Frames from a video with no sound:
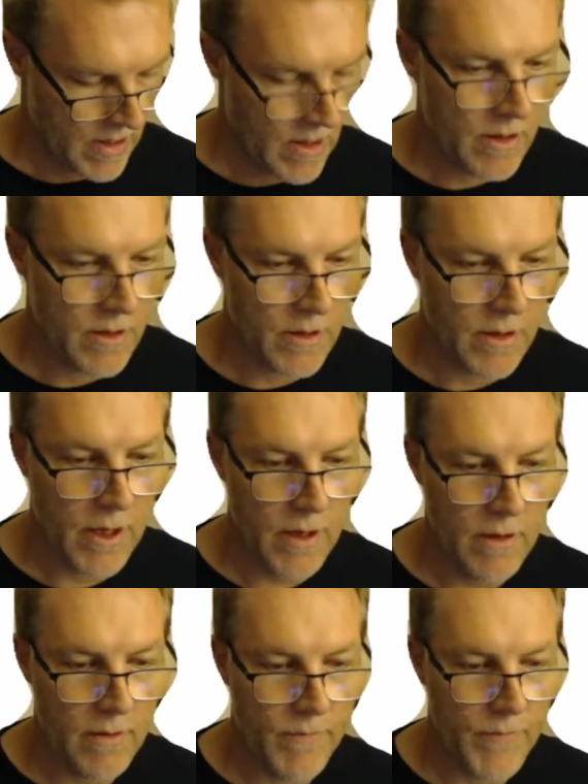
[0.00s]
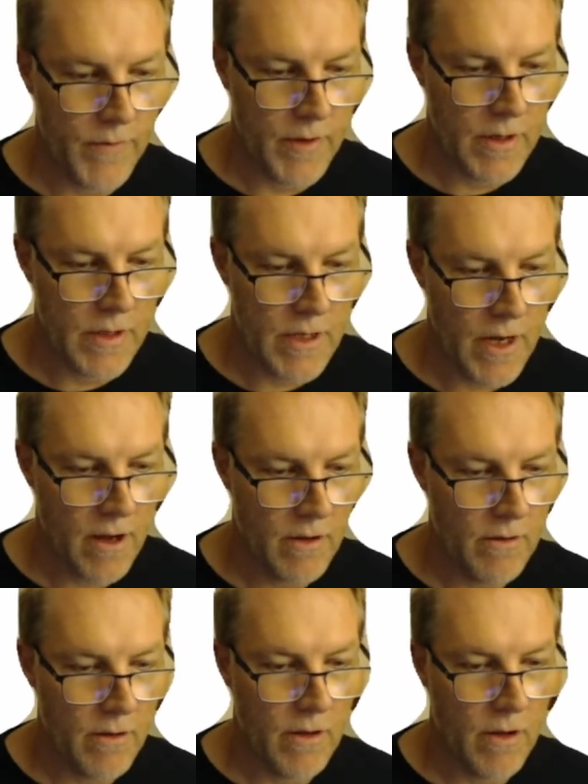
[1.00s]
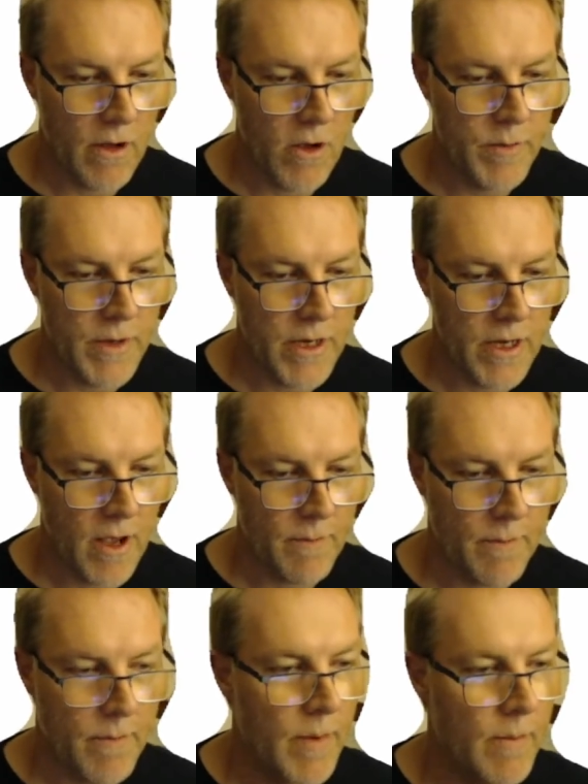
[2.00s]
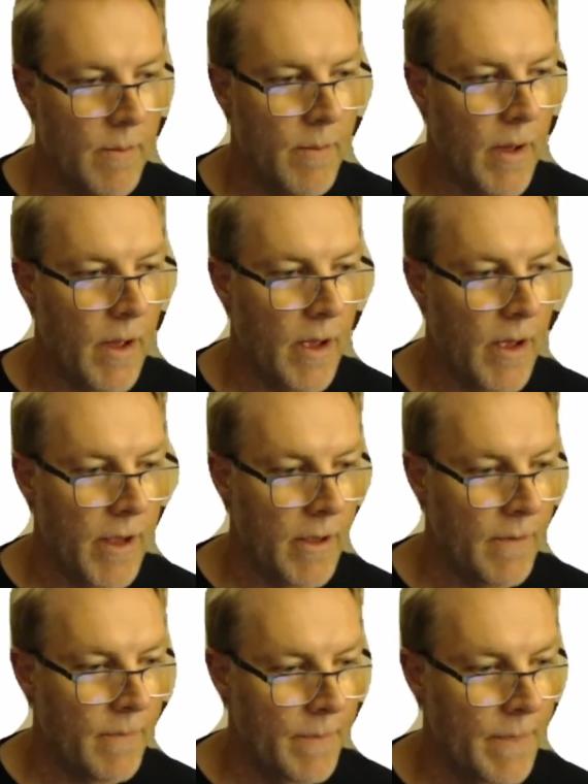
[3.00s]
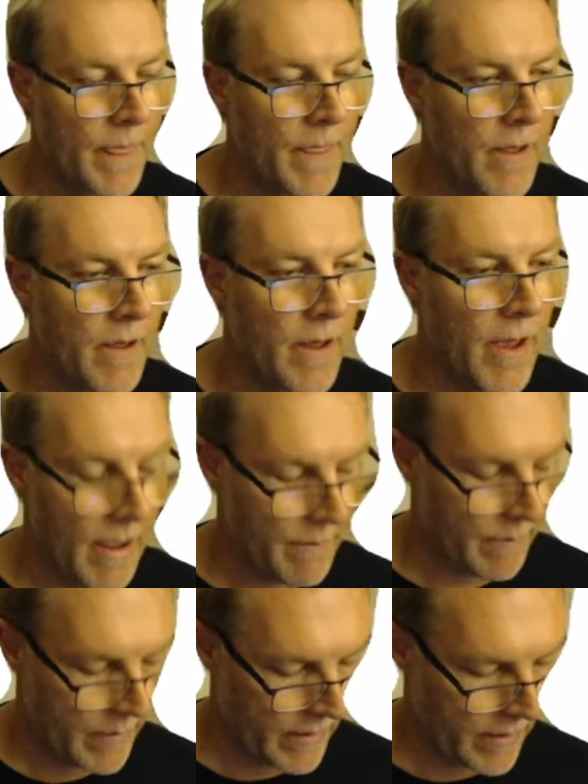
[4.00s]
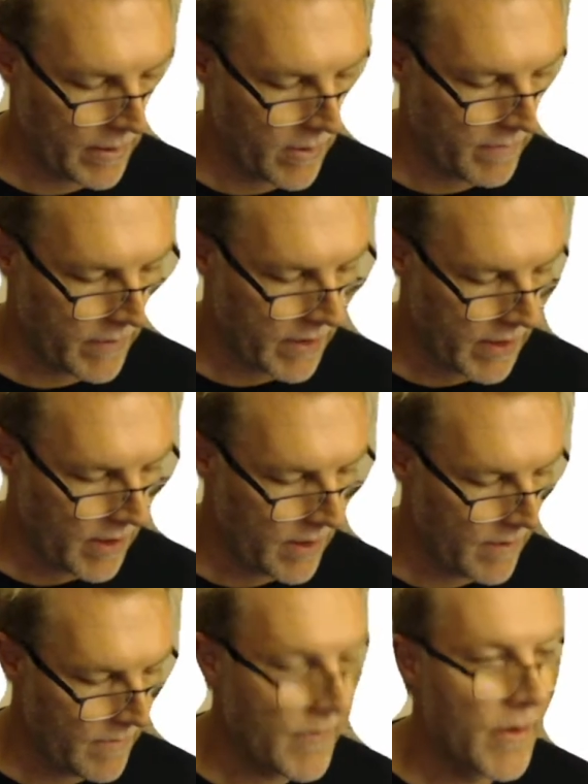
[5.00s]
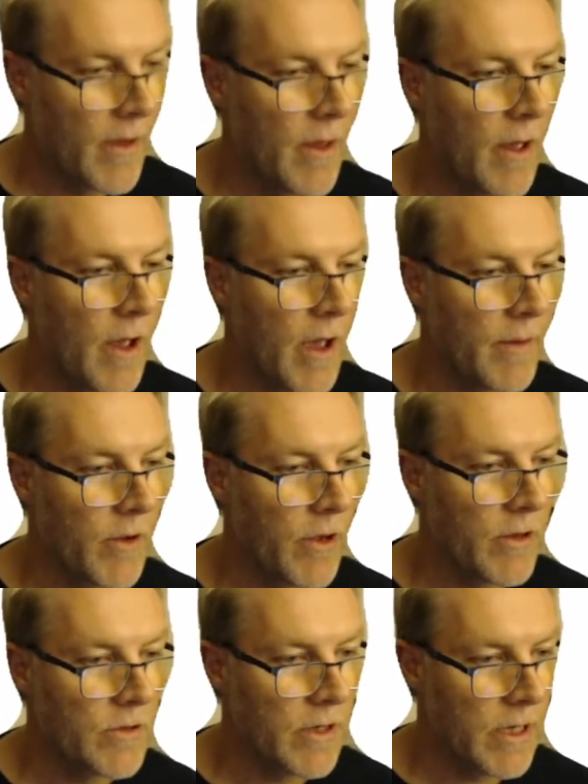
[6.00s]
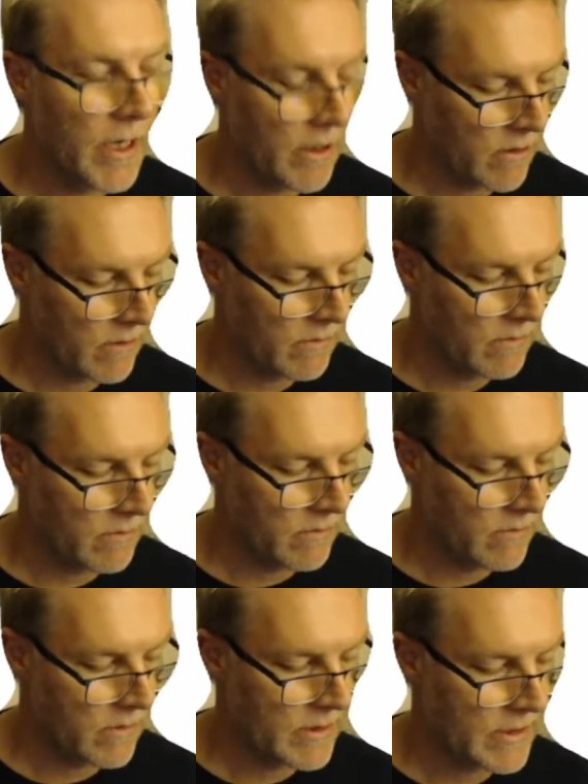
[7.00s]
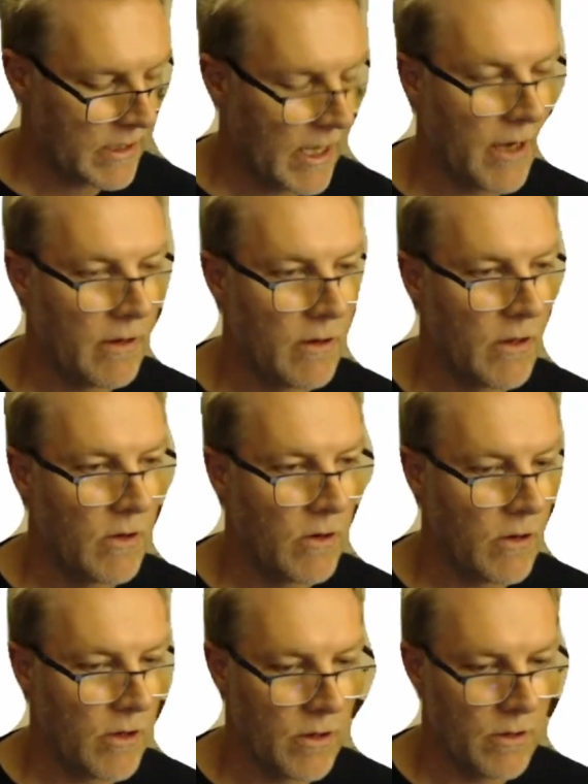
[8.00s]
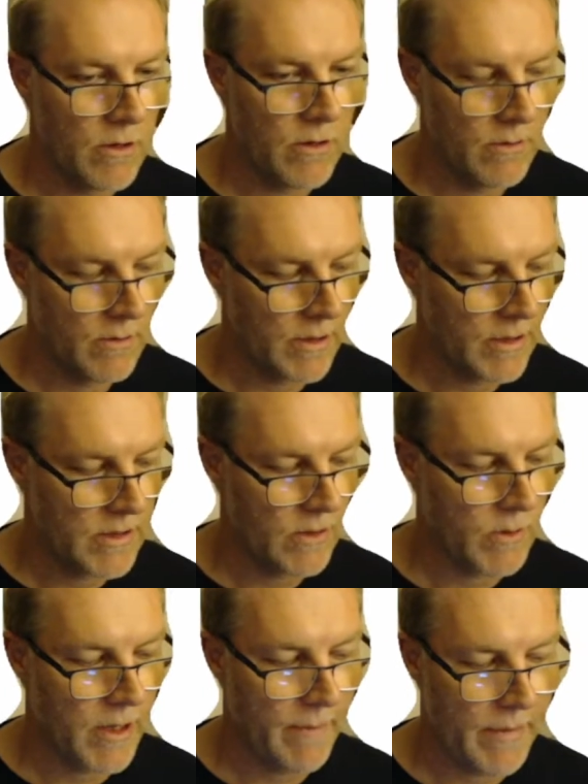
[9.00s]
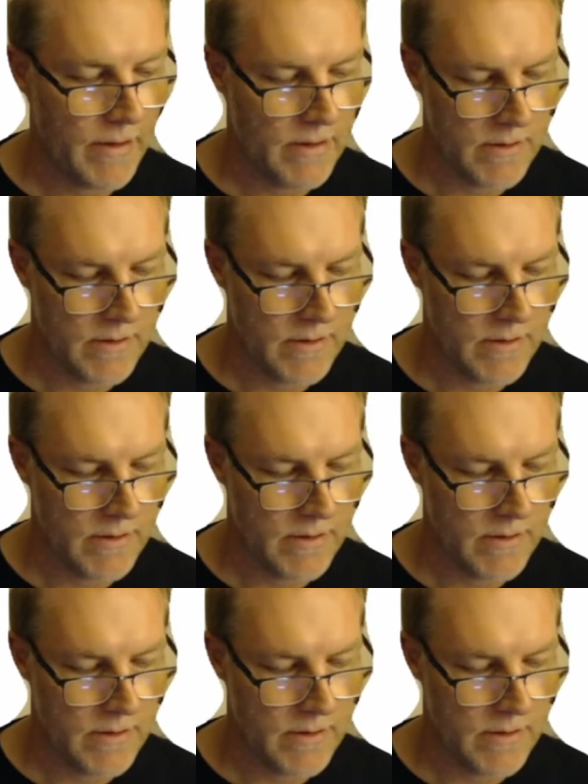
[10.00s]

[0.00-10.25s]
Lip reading: Okay, and now opening up my app over here, I'm going to click on scan QR code. Let's see what happens.